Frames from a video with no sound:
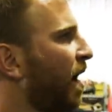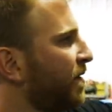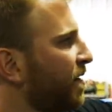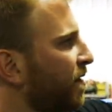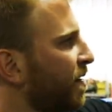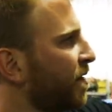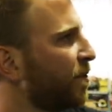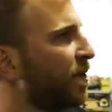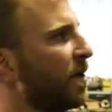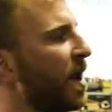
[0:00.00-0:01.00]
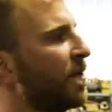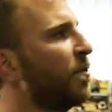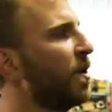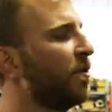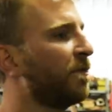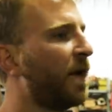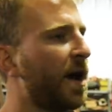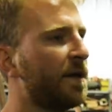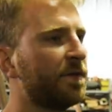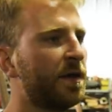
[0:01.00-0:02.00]
obviously this one has a one oh
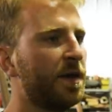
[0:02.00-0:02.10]
five.